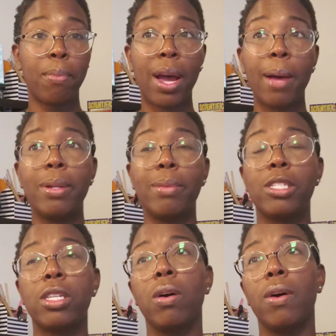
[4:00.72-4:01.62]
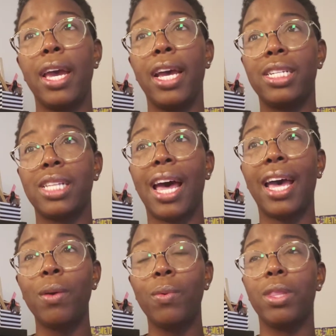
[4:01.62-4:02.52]
problems. So as
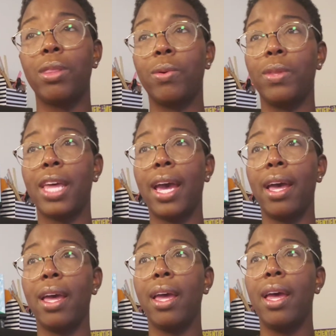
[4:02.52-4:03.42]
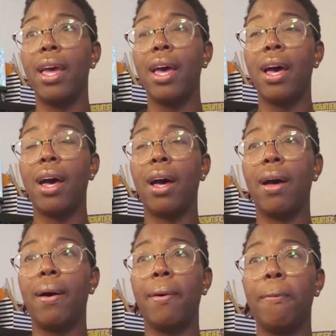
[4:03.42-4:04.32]
I went through that,
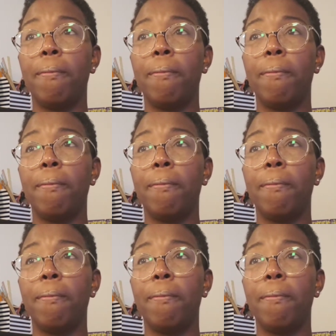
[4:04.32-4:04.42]
I